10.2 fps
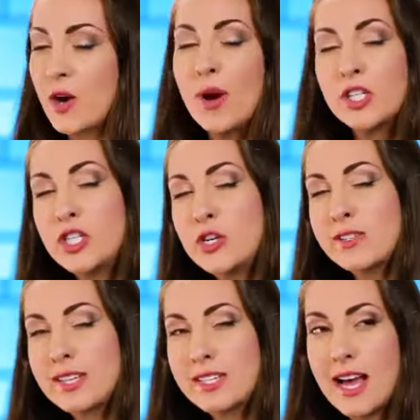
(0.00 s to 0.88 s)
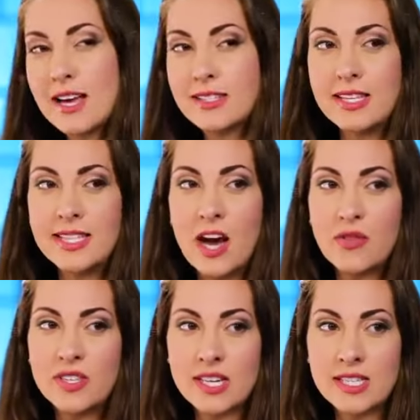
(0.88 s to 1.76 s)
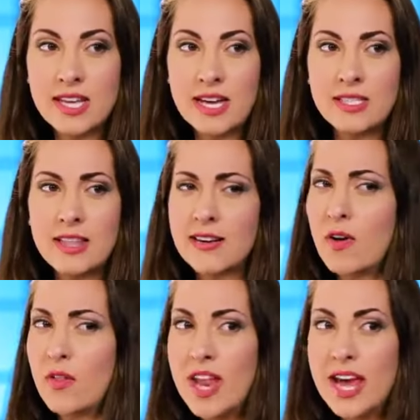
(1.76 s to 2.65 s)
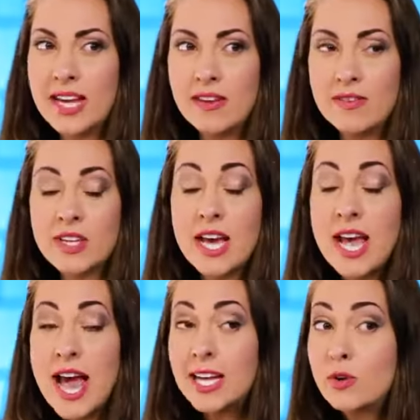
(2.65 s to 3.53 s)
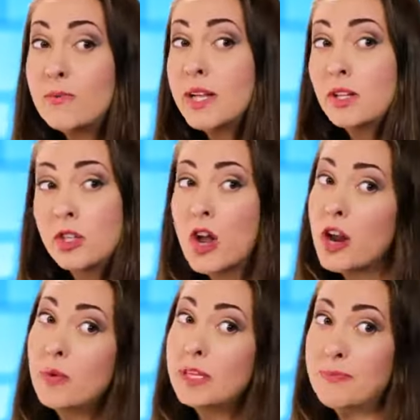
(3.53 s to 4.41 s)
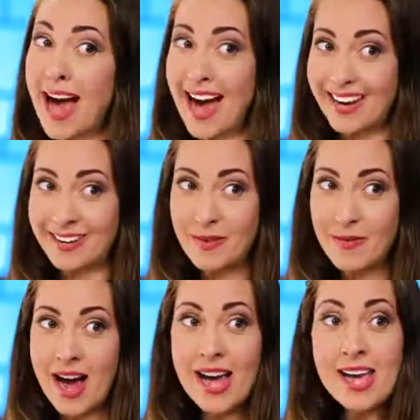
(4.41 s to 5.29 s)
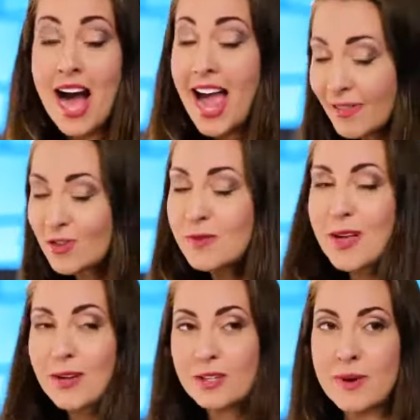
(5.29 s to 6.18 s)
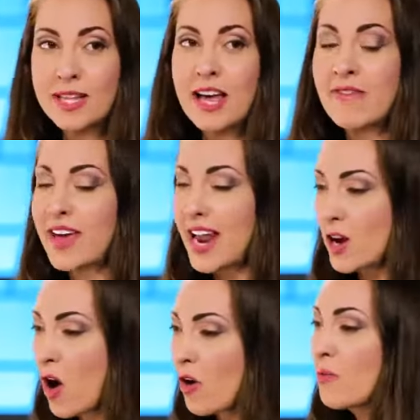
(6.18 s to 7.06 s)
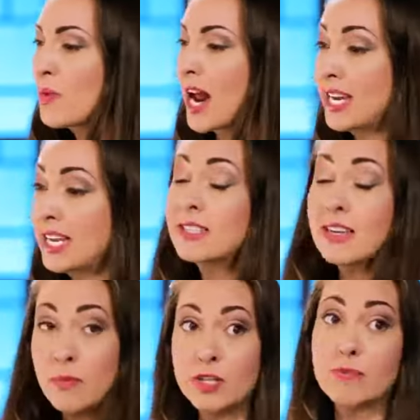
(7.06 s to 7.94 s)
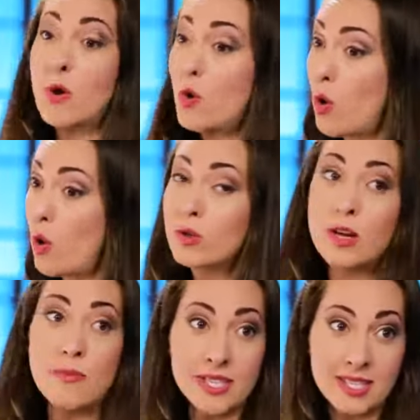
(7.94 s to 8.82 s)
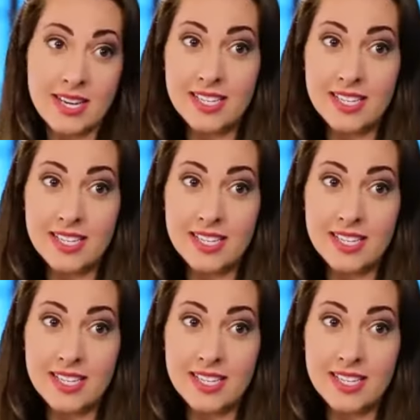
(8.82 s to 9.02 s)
they question your success, they doubt the success, they think of all the negatives. And dream killers are not always bad. I have dream killers in my life, and I call them when I need someone to poke holes in a business